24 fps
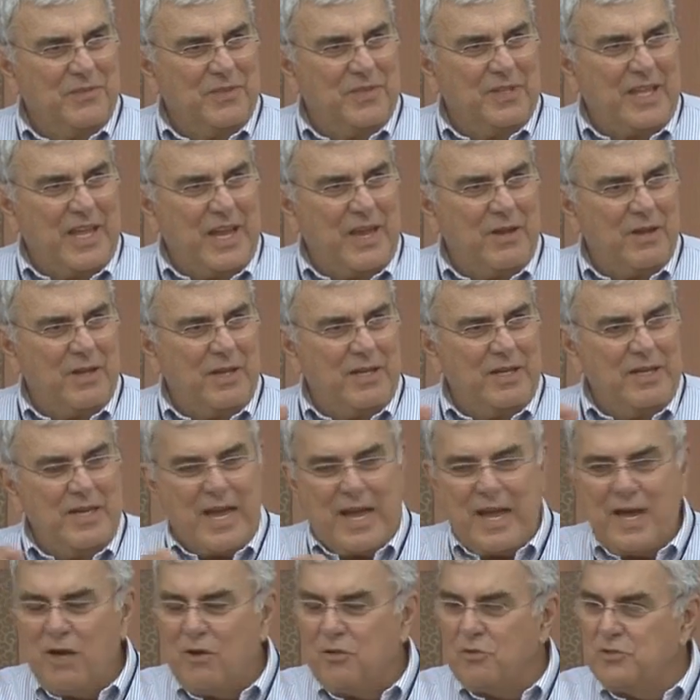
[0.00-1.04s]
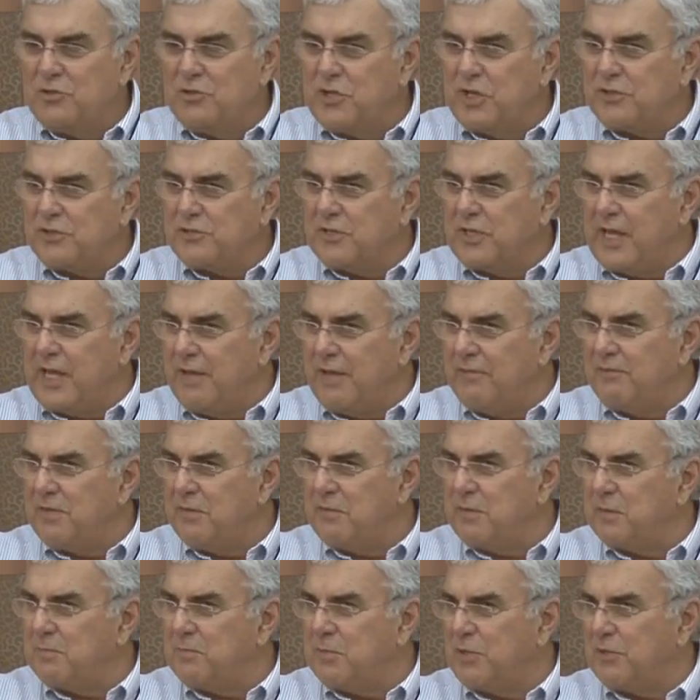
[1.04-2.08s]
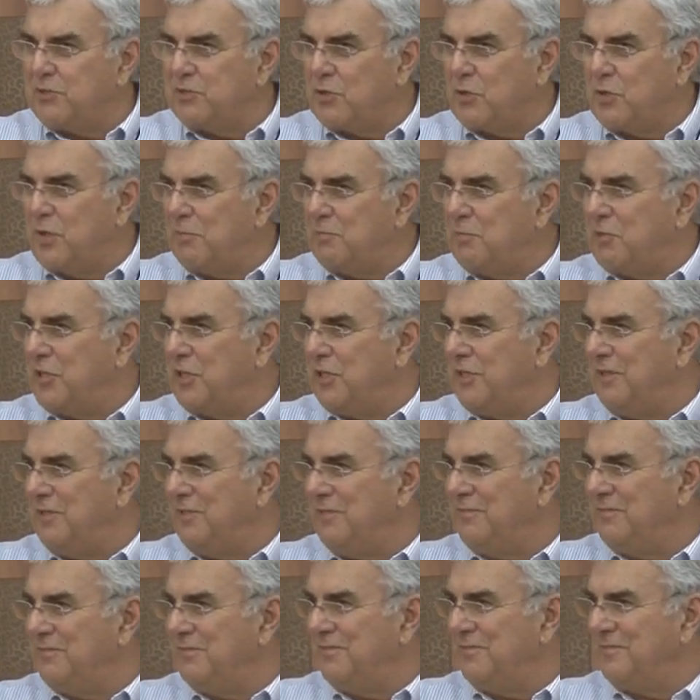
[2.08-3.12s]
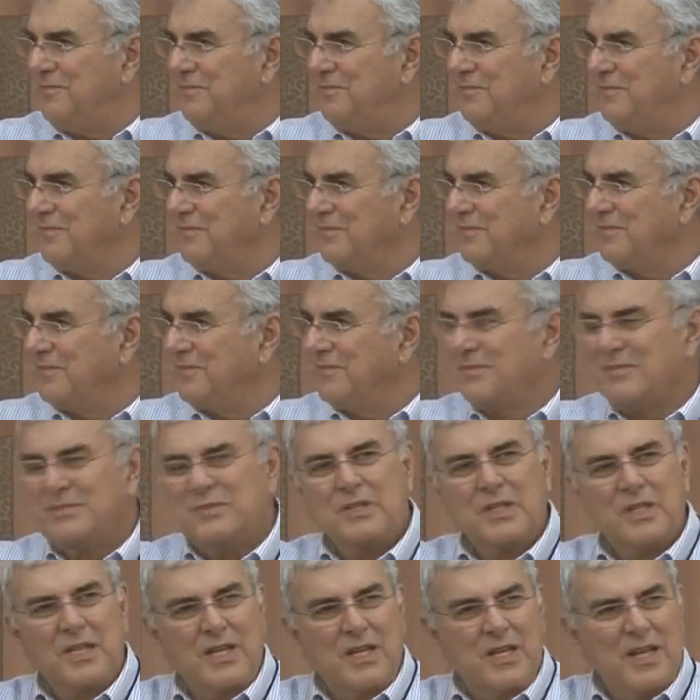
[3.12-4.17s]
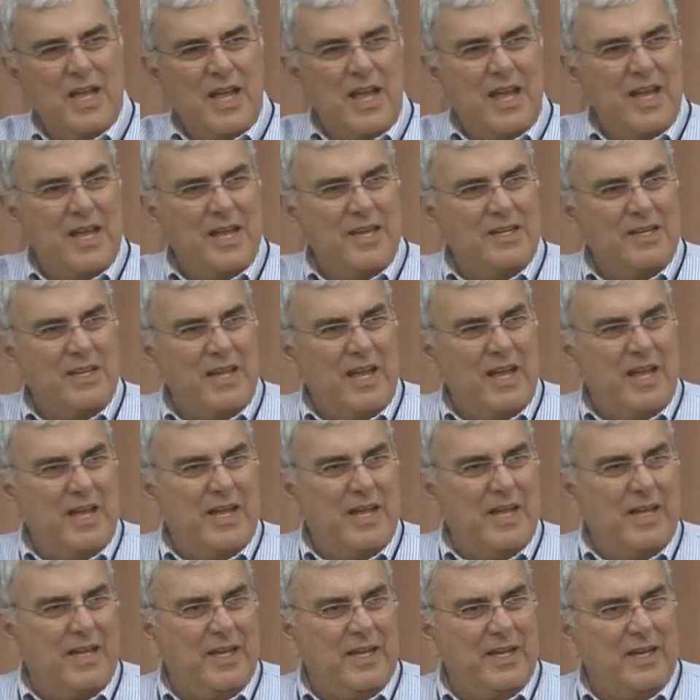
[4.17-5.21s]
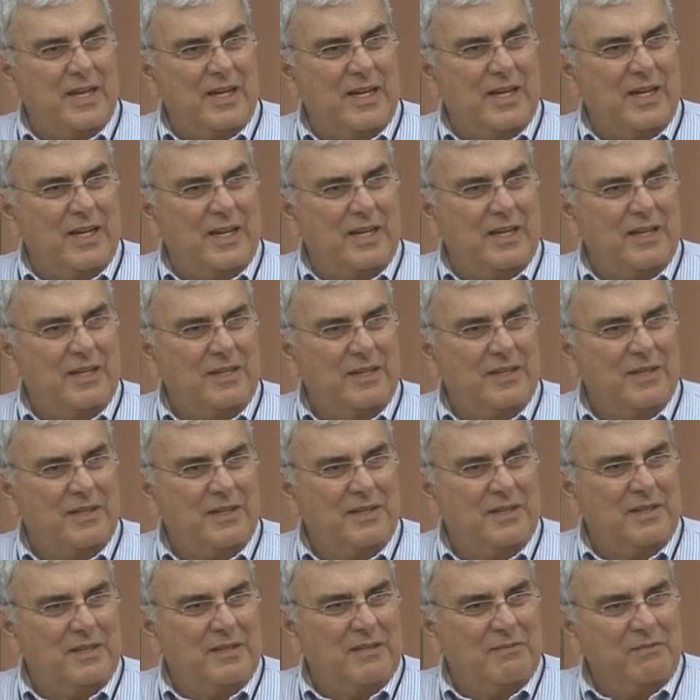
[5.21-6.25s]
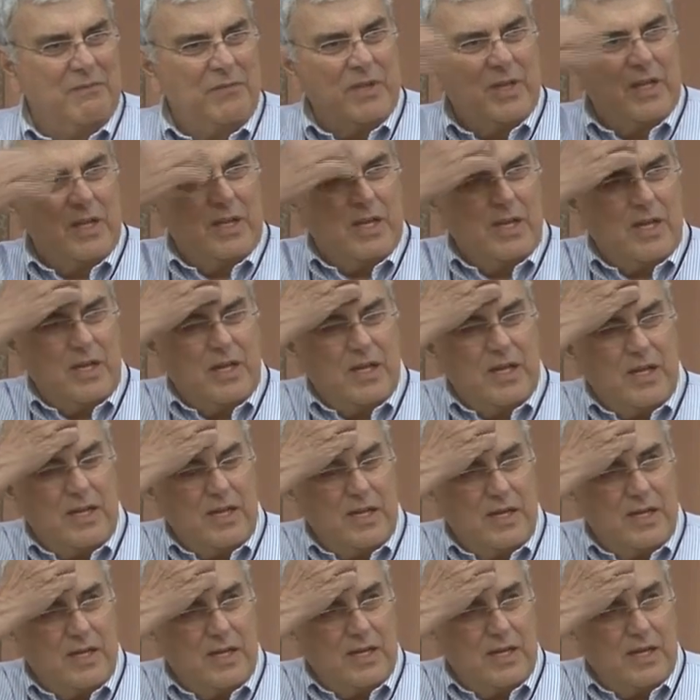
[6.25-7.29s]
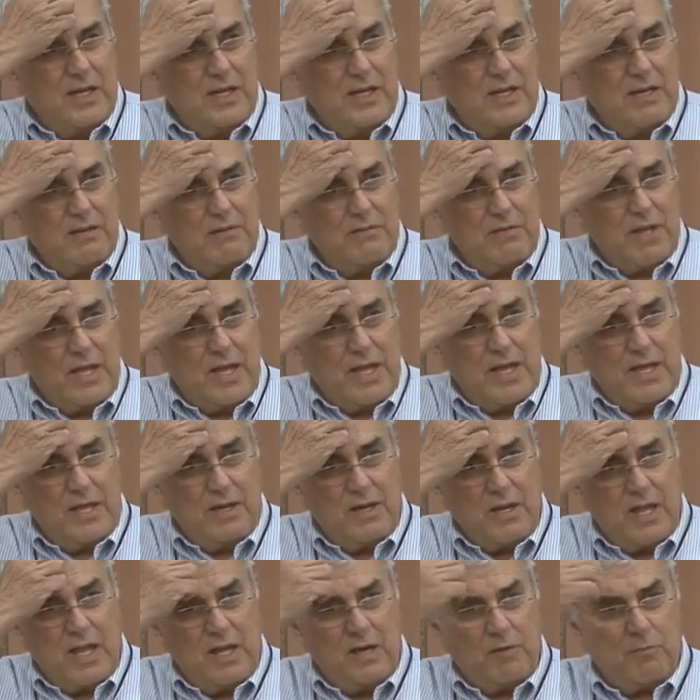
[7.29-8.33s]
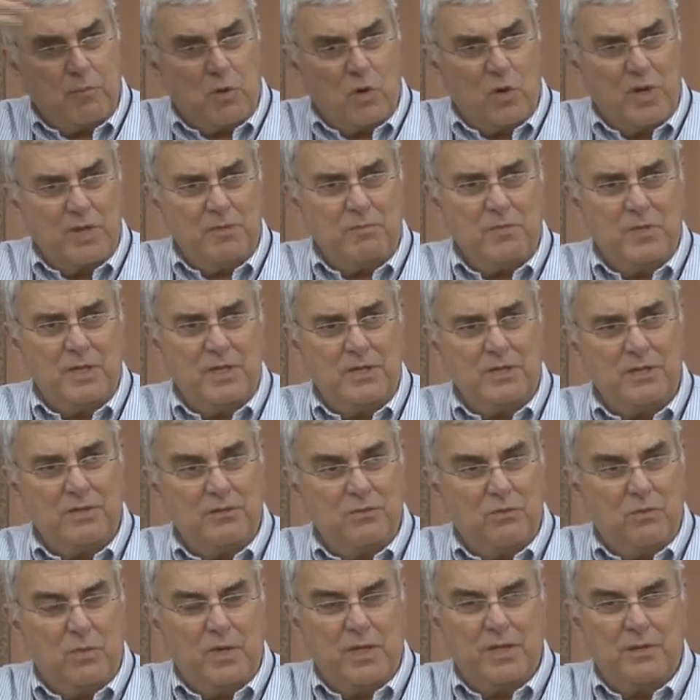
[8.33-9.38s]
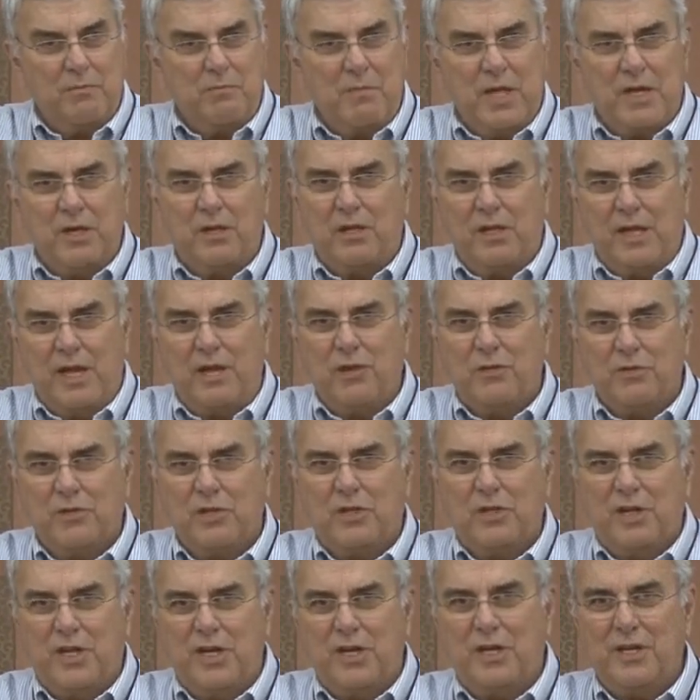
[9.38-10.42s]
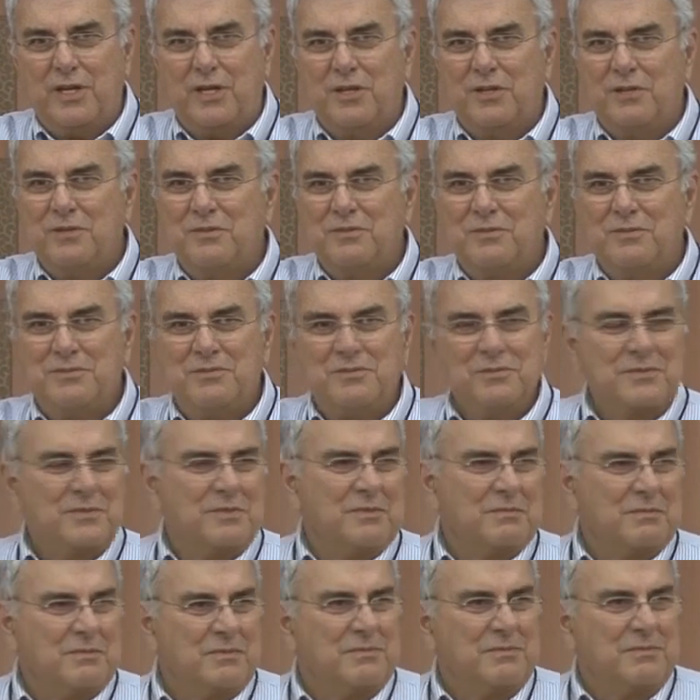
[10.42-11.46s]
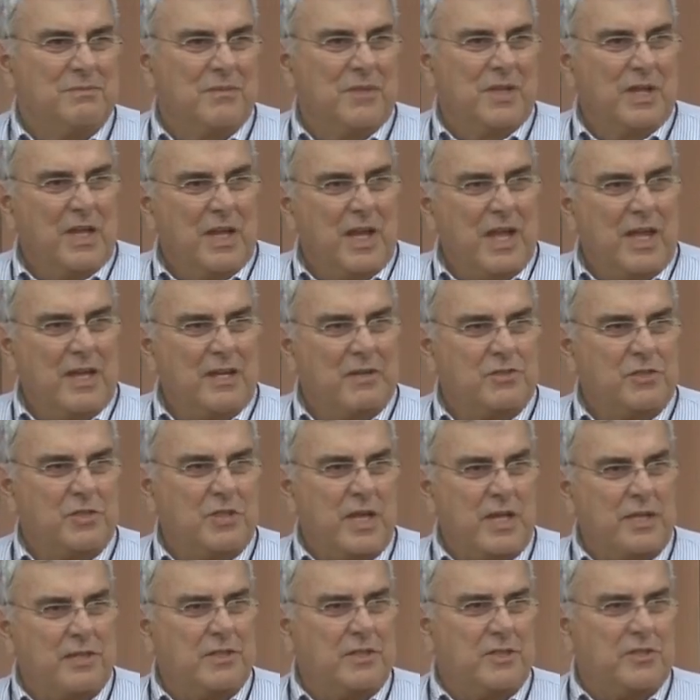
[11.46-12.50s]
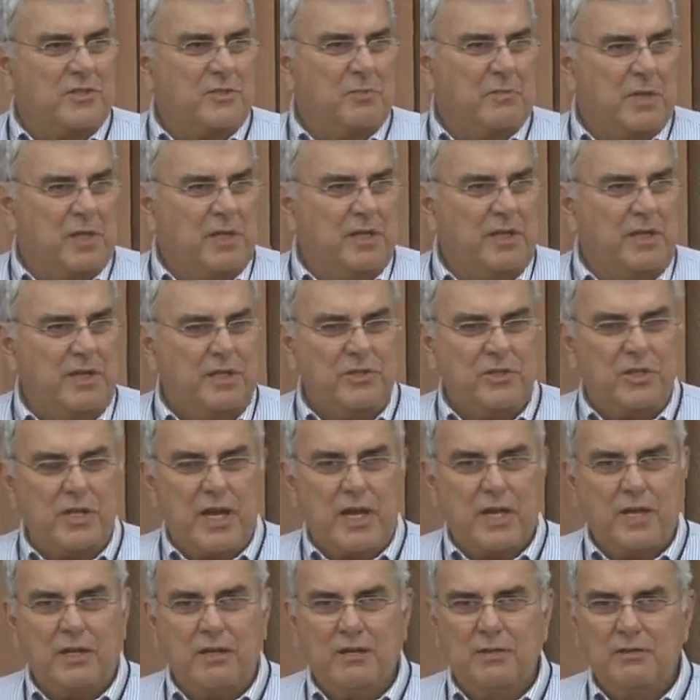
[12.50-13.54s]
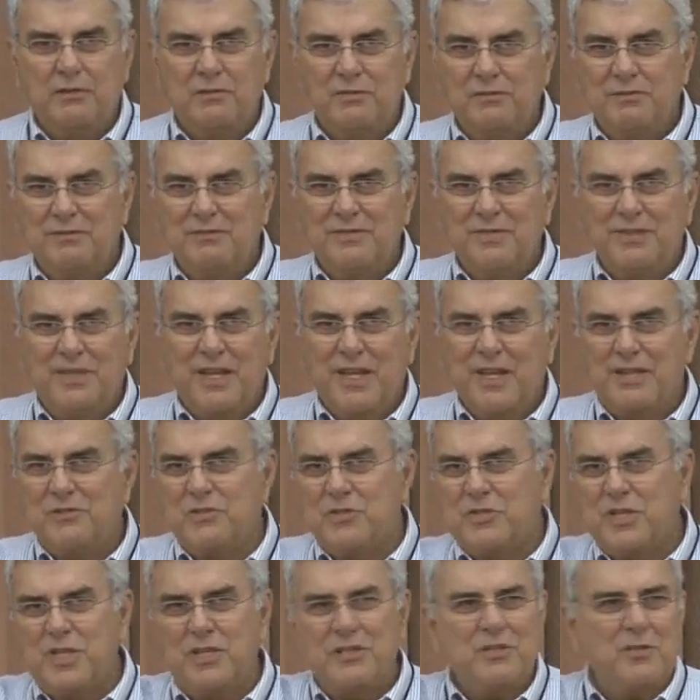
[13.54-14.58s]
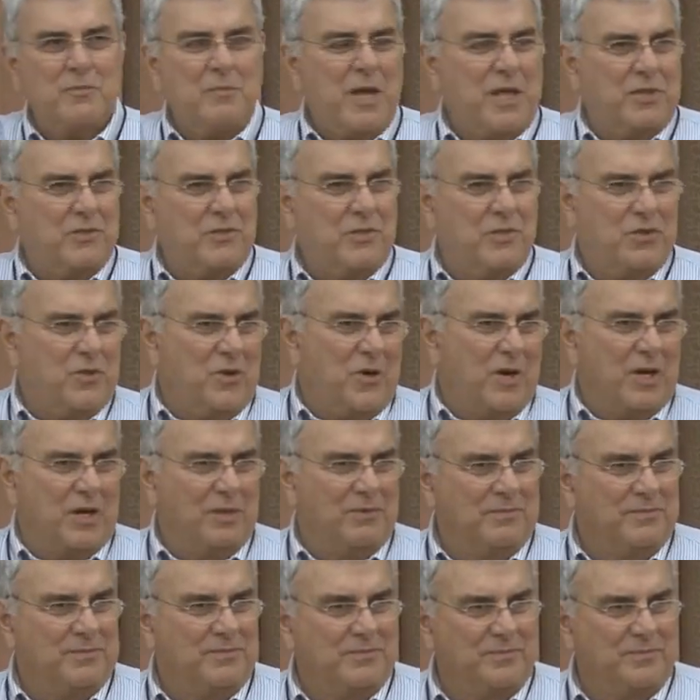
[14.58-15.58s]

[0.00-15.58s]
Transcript: they now just gave them a prescription and a, uh, uh, uh, a, an appointment with a mental health clinic and a state disability check and sent them out the door.